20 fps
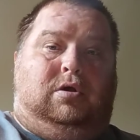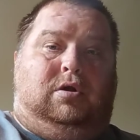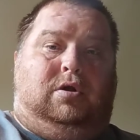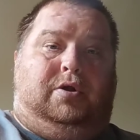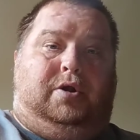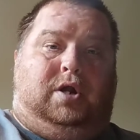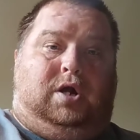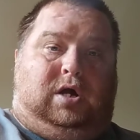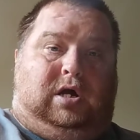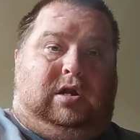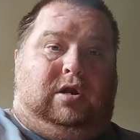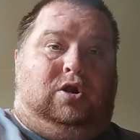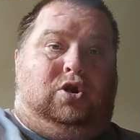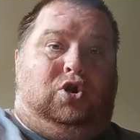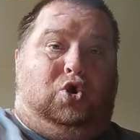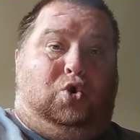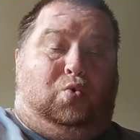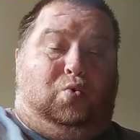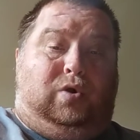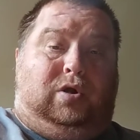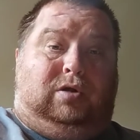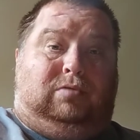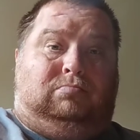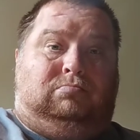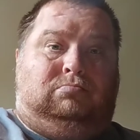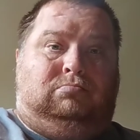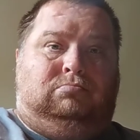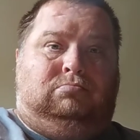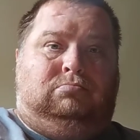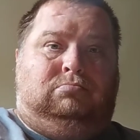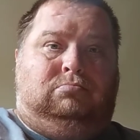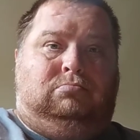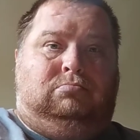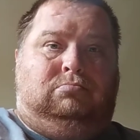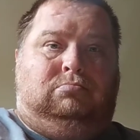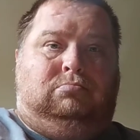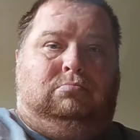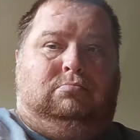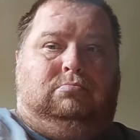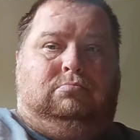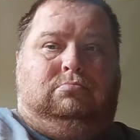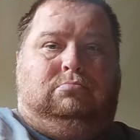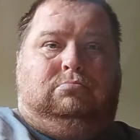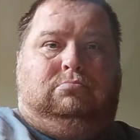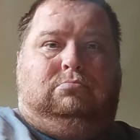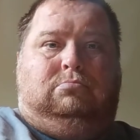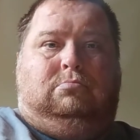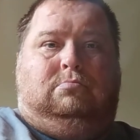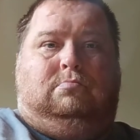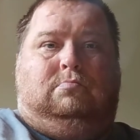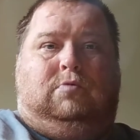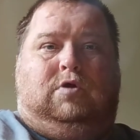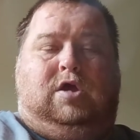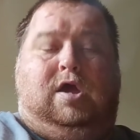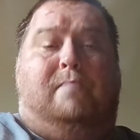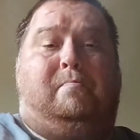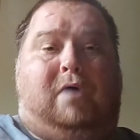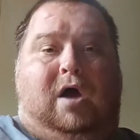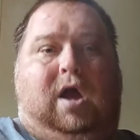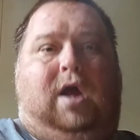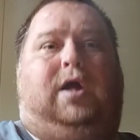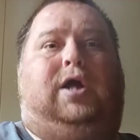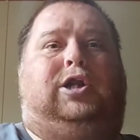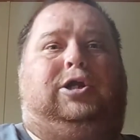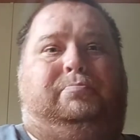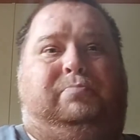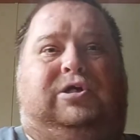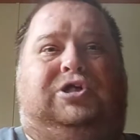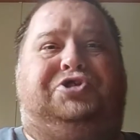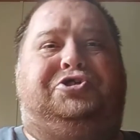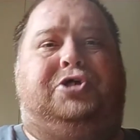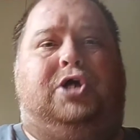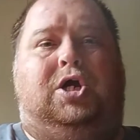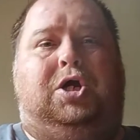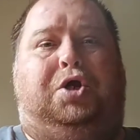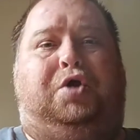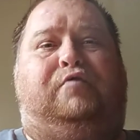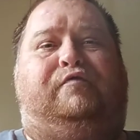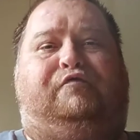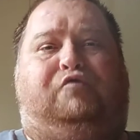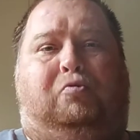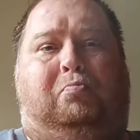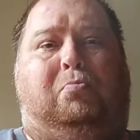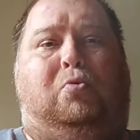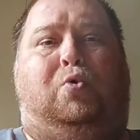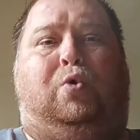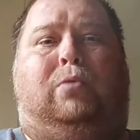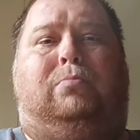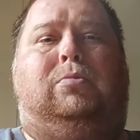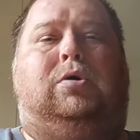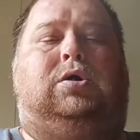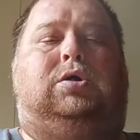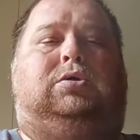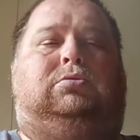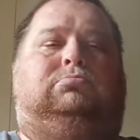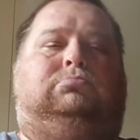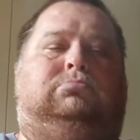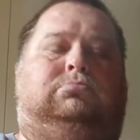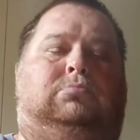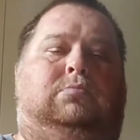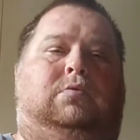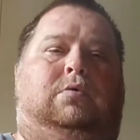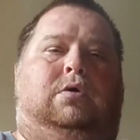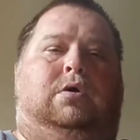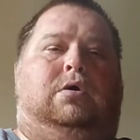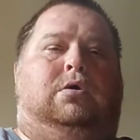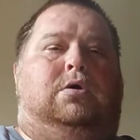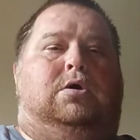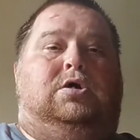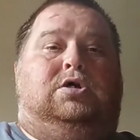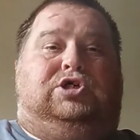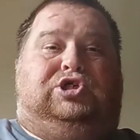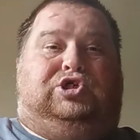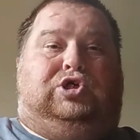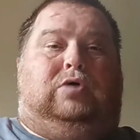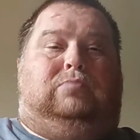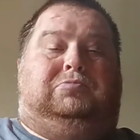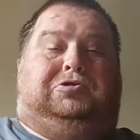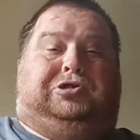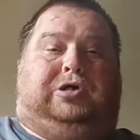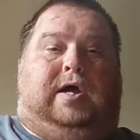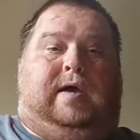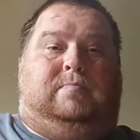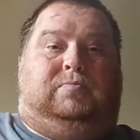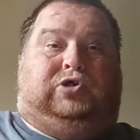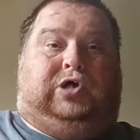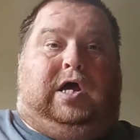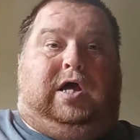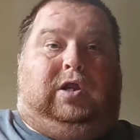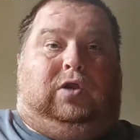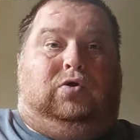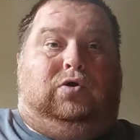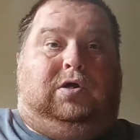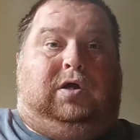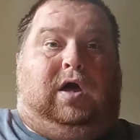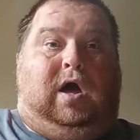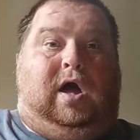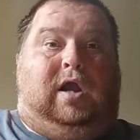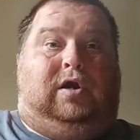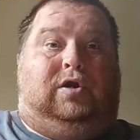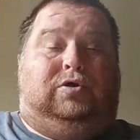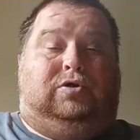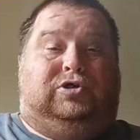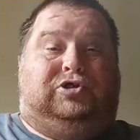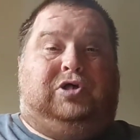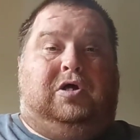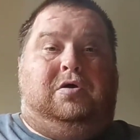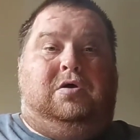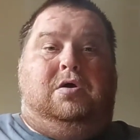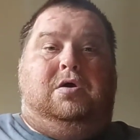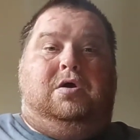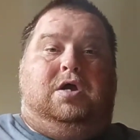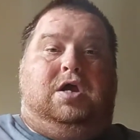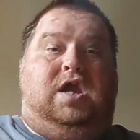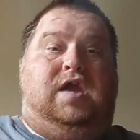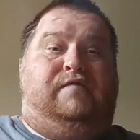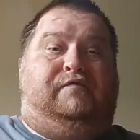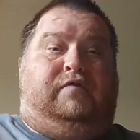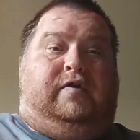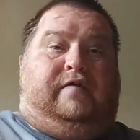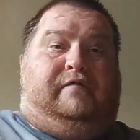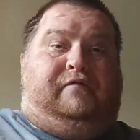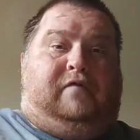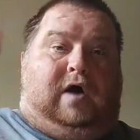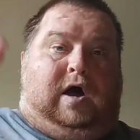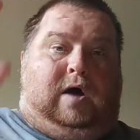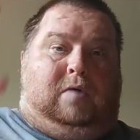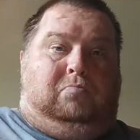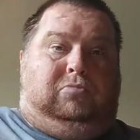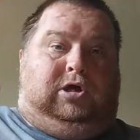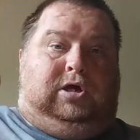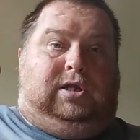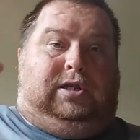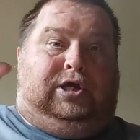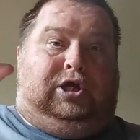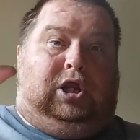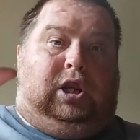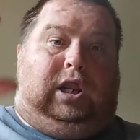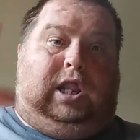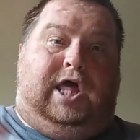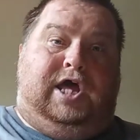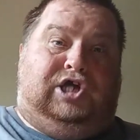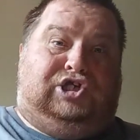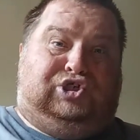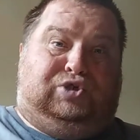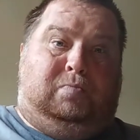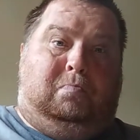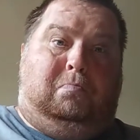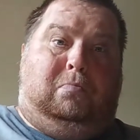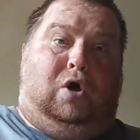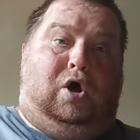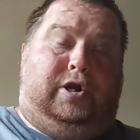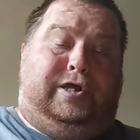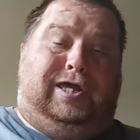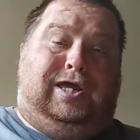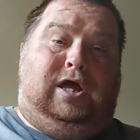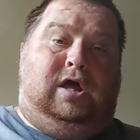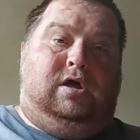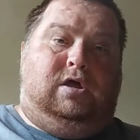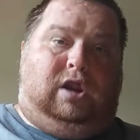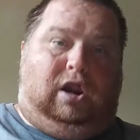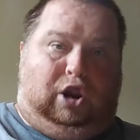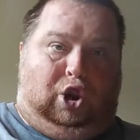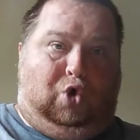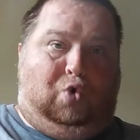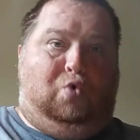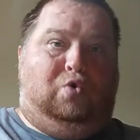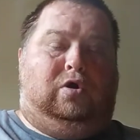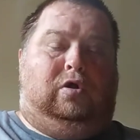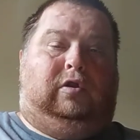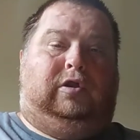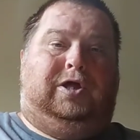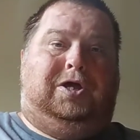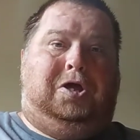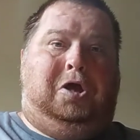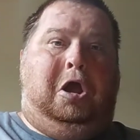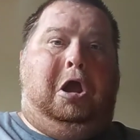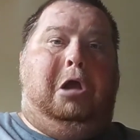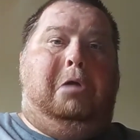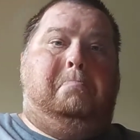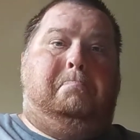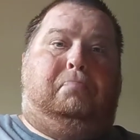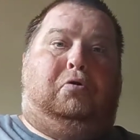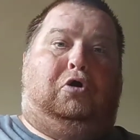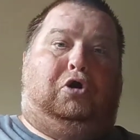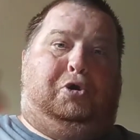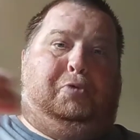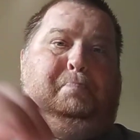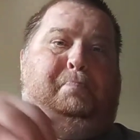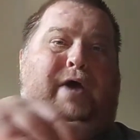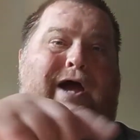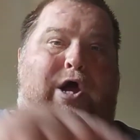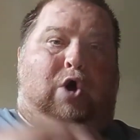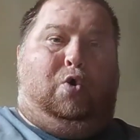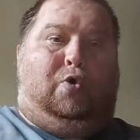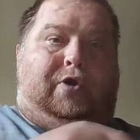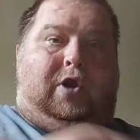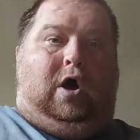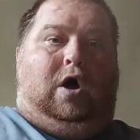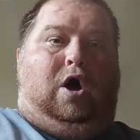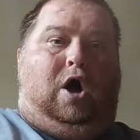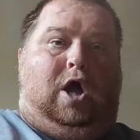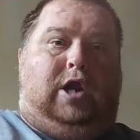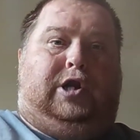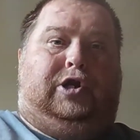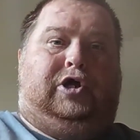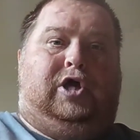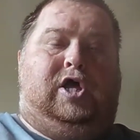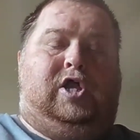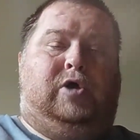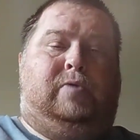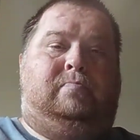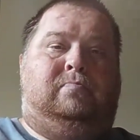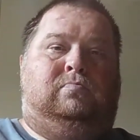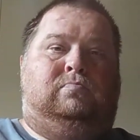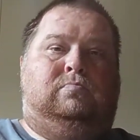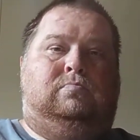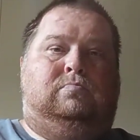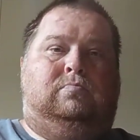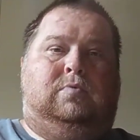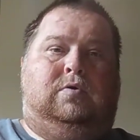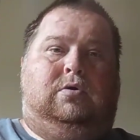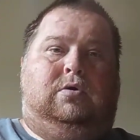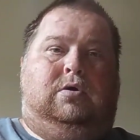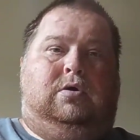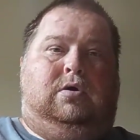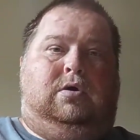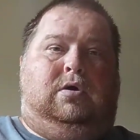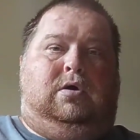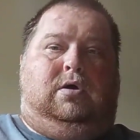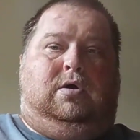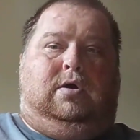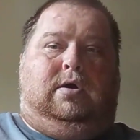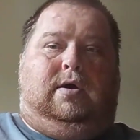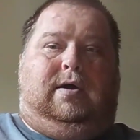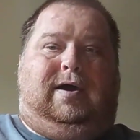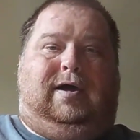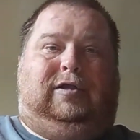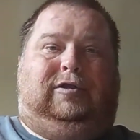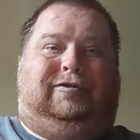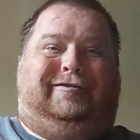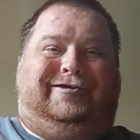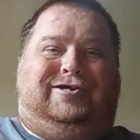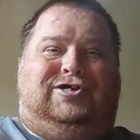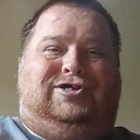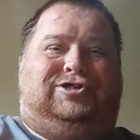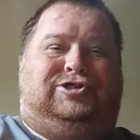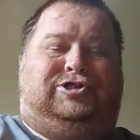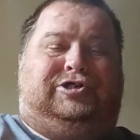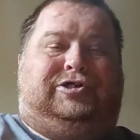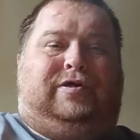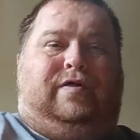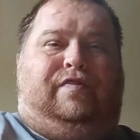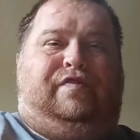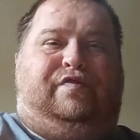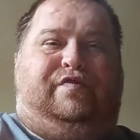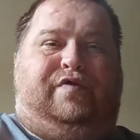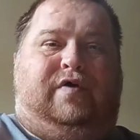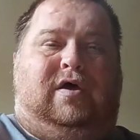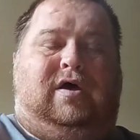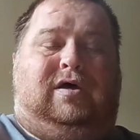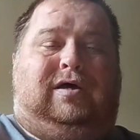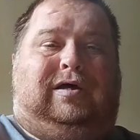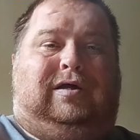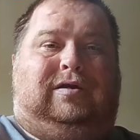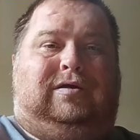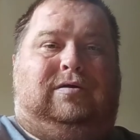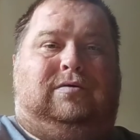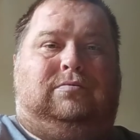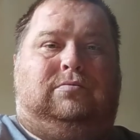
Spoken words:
not knowing, am I going to be taken for more money? Sometimes I look at it as, even if I'm getting less money locally per pound on an item, at least then